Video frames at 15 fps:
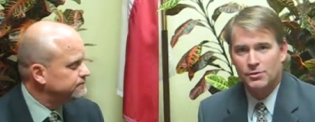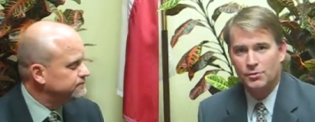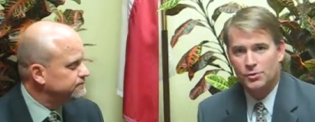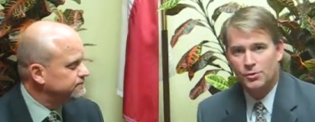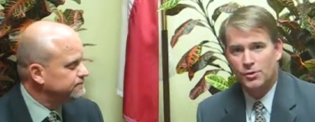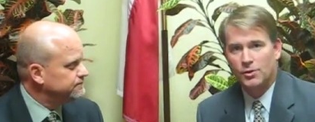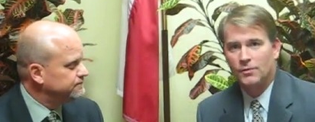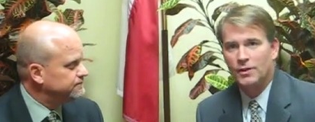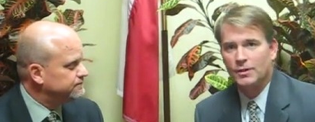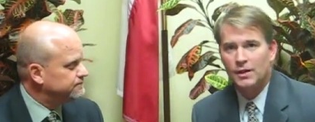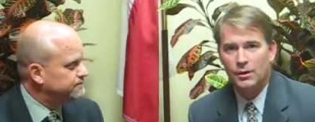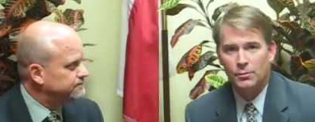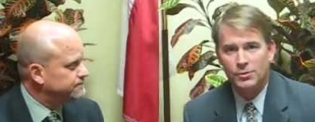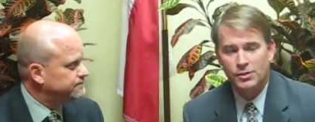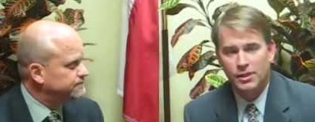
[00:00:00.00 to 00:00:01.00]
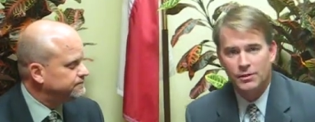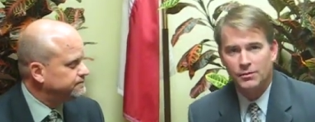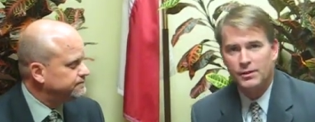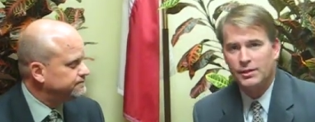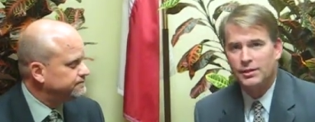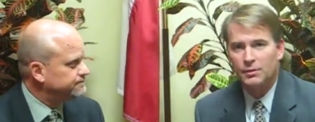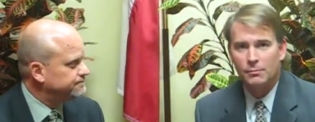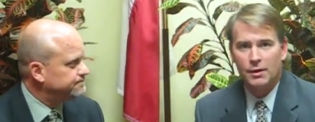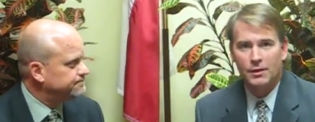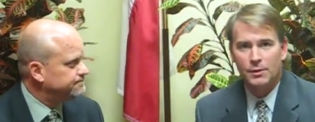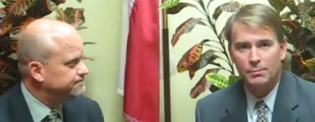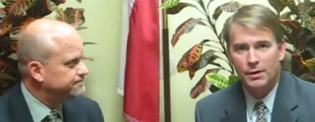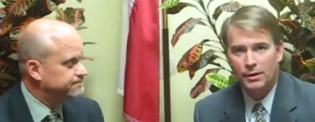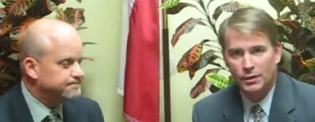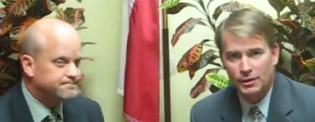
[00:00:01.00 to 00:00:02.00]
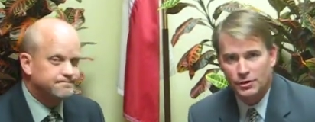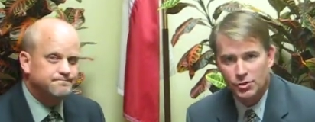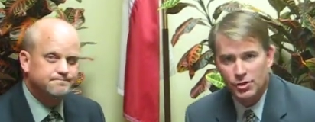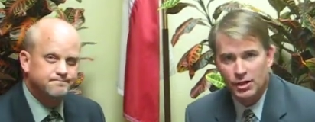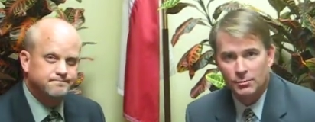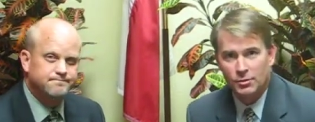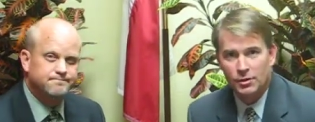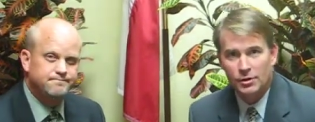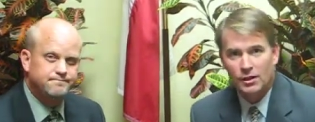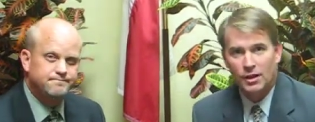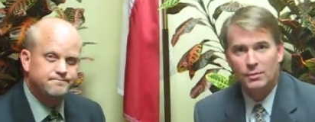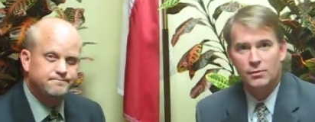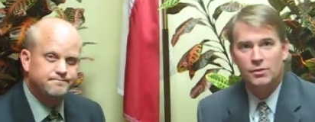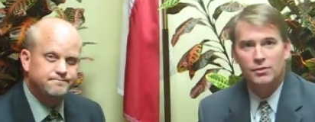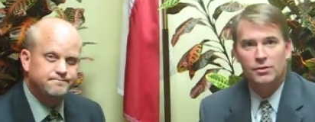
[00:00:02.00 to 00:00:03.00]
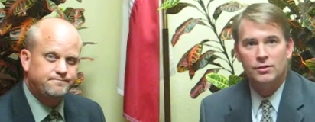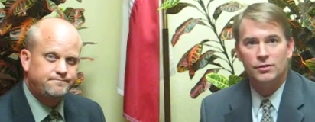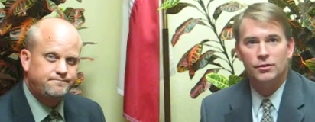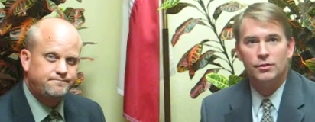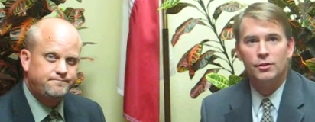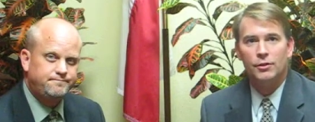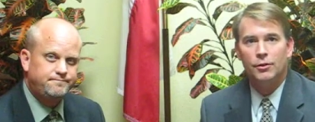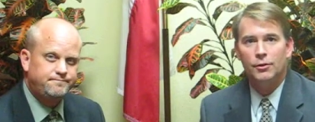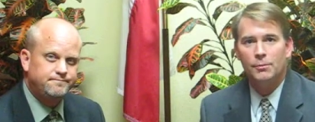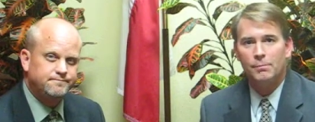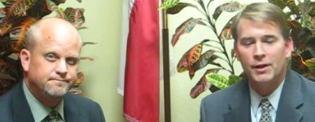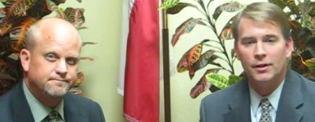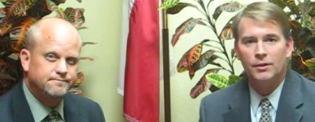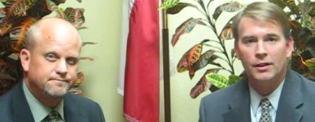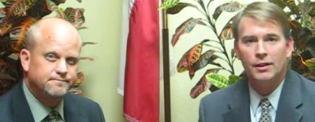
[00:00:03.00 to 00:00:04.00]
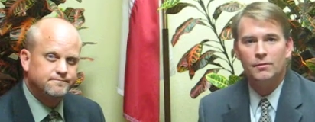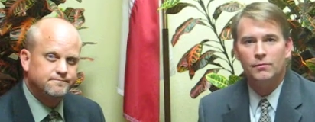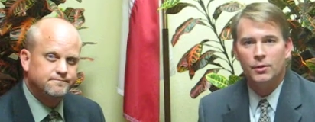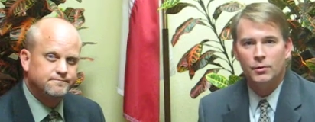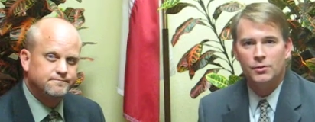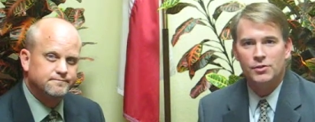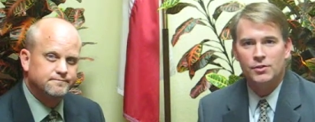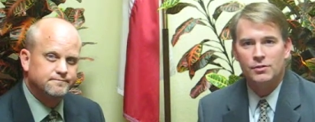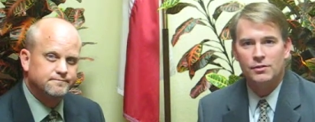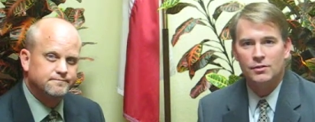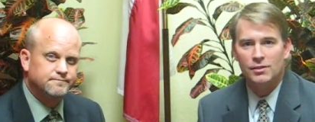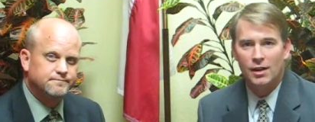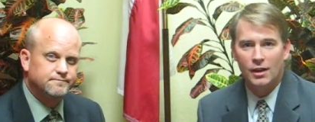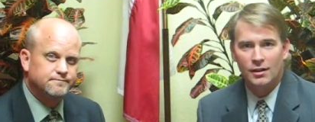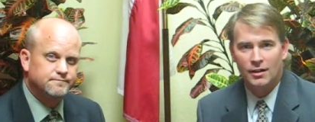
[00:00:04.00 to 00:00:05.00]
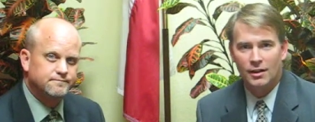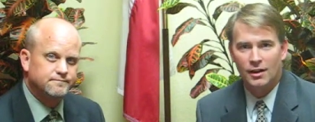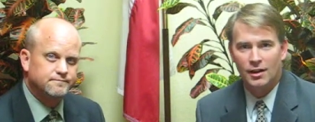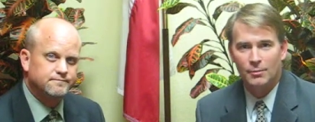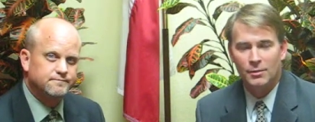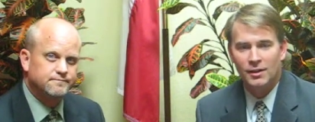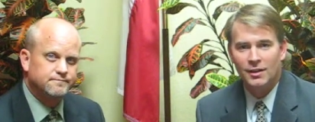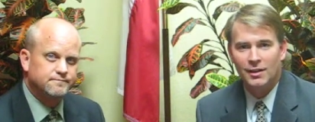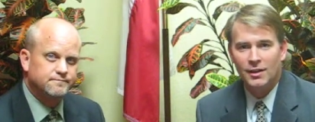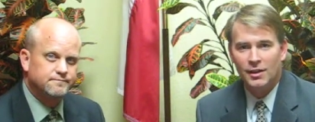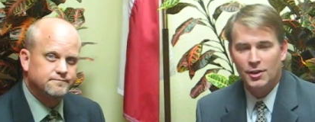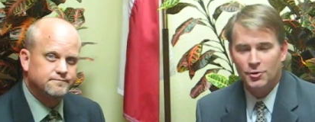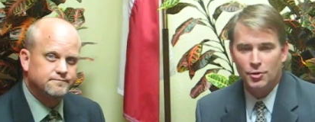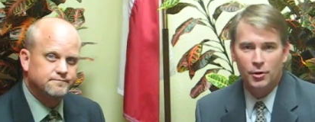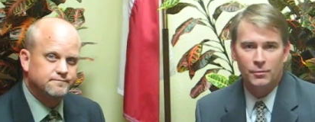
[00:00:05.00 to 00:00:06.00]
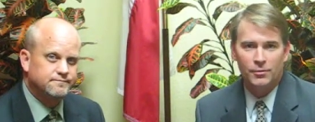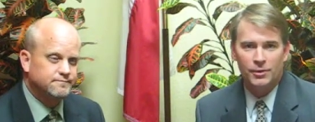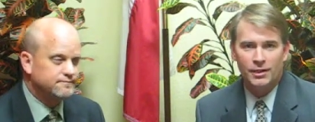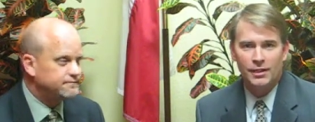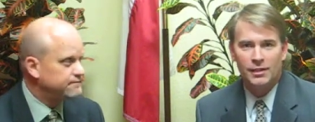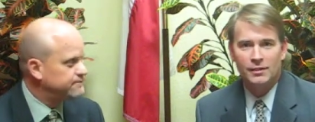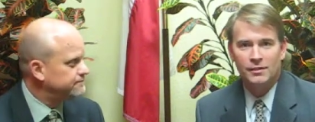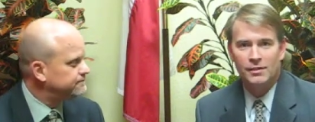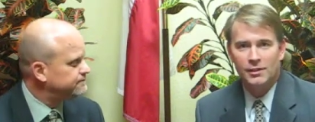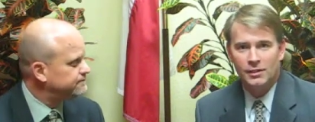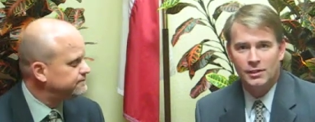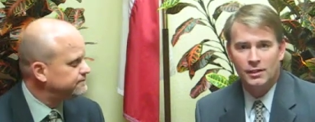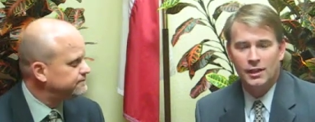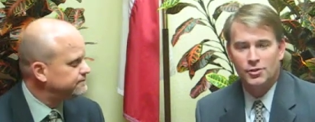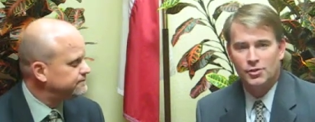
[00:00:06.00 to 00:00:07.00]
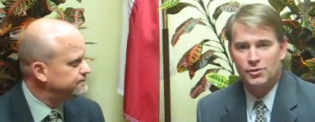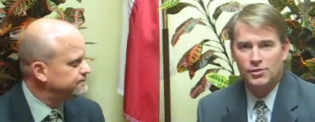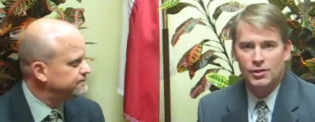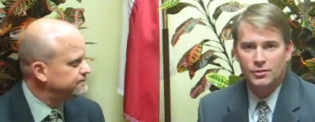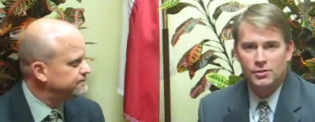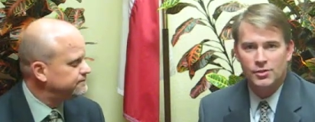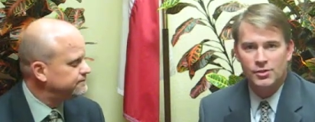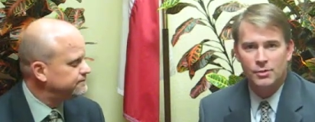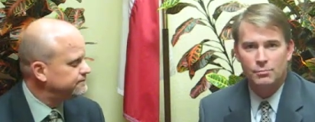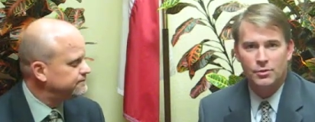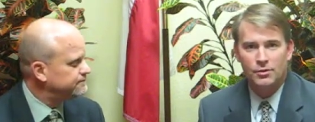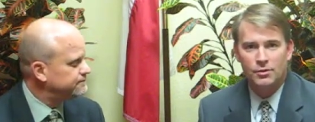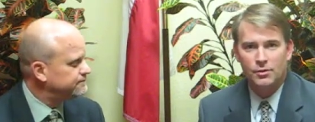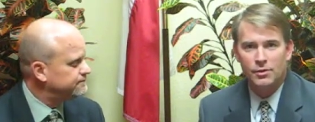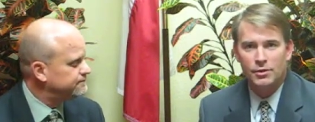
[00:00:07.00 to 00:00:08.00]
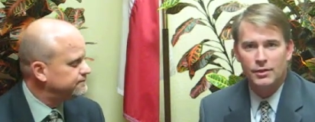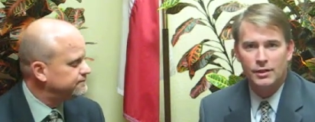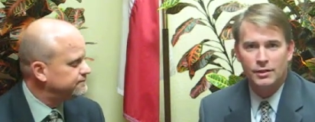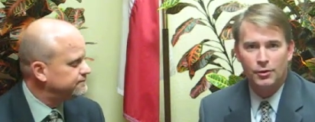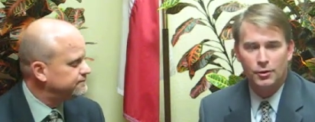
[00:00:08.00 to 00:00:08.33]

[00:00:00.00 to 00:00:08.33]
Speaker 1: to a survey that was given to him by the Pearland Chamber of Commerce, you can go to pearlandvotes.com. And don't forget, the election's on December 3rd and